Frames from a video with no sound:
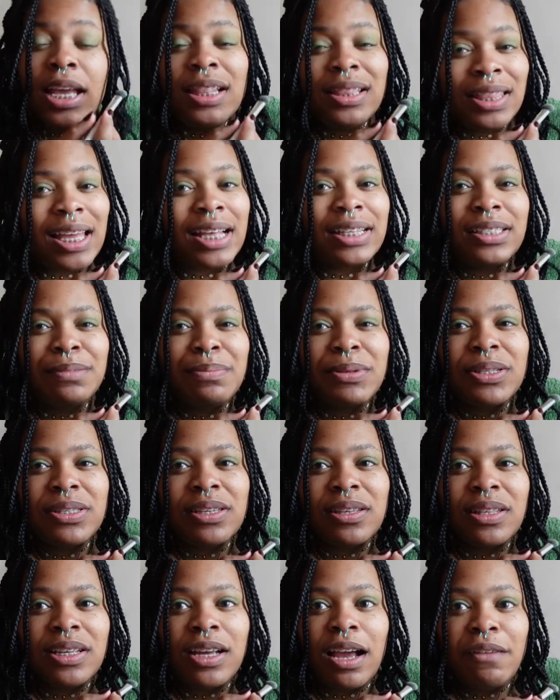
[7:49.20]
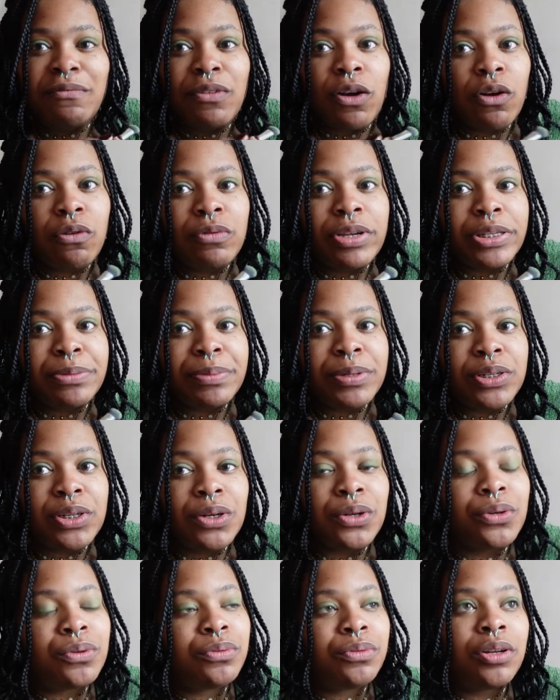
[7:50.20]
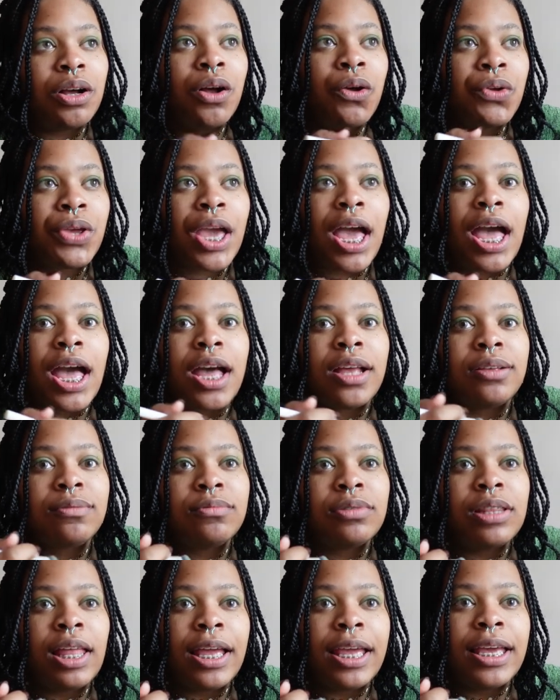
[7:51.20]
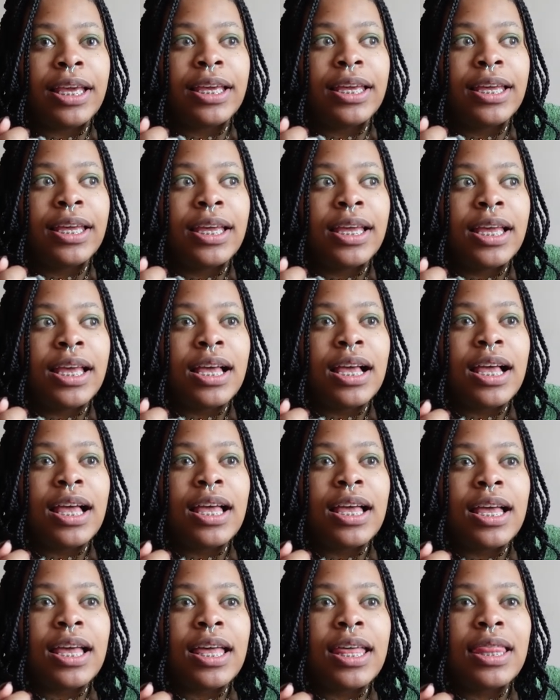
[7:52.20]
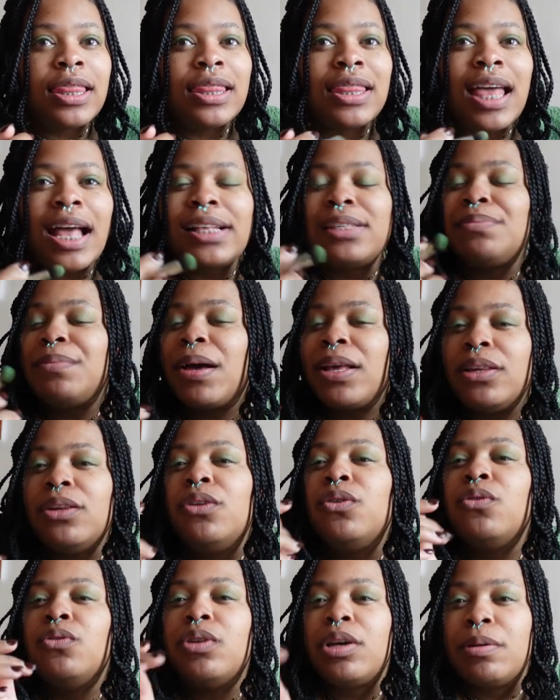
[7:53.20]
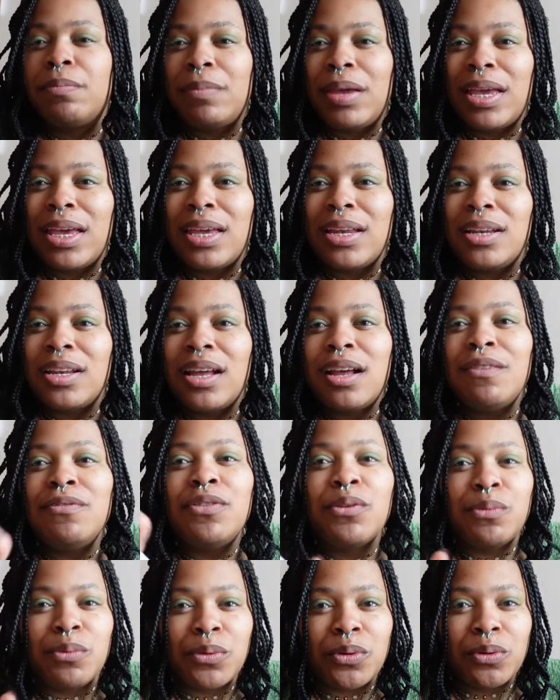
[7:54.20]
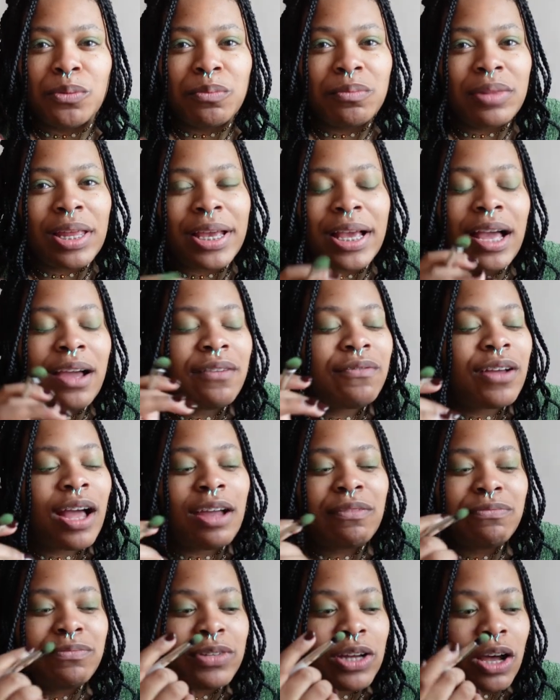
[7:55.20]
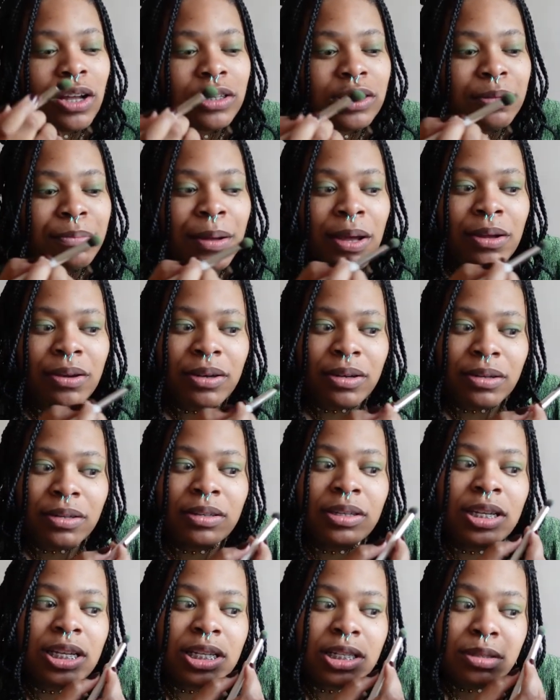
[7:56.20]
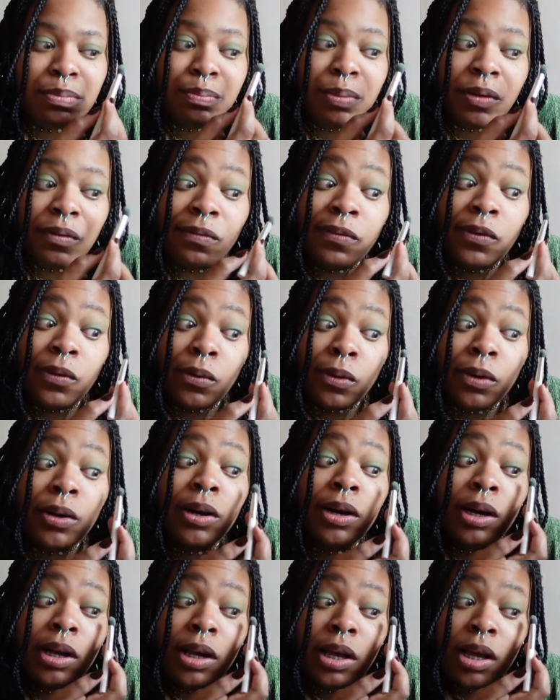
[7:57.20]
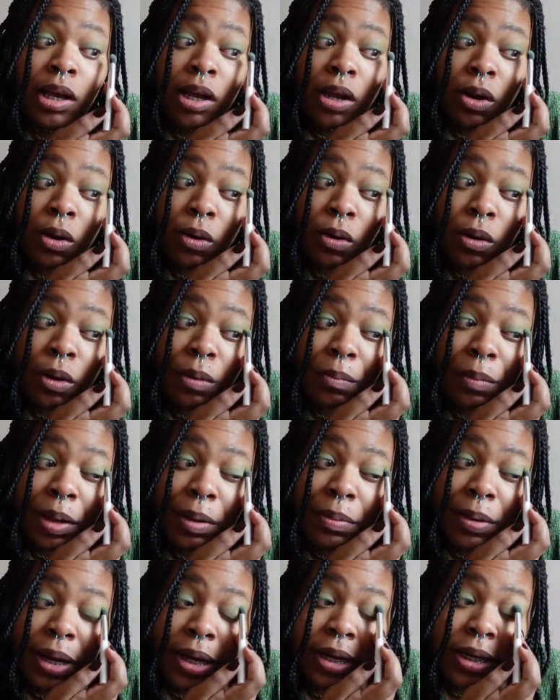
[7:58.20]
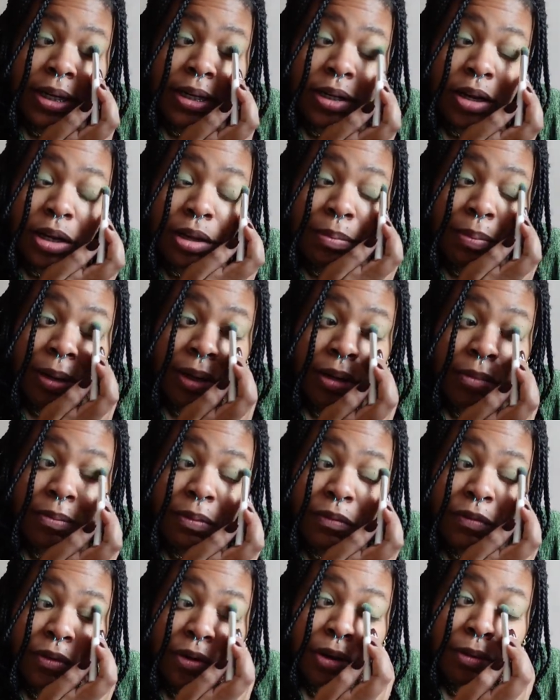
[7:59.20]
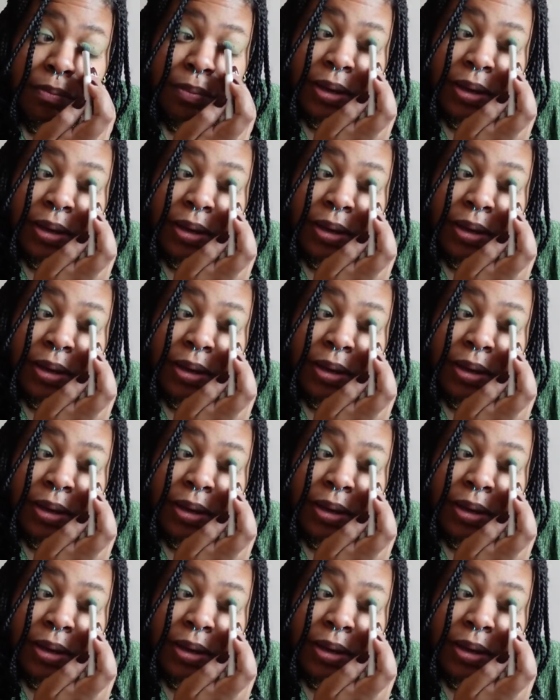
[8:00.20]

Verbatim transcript: that's been something I've always been told. Oh yeah, like that's my little command of the room. Like I've, I've talked about this before, or maybe I didn't talk about it before,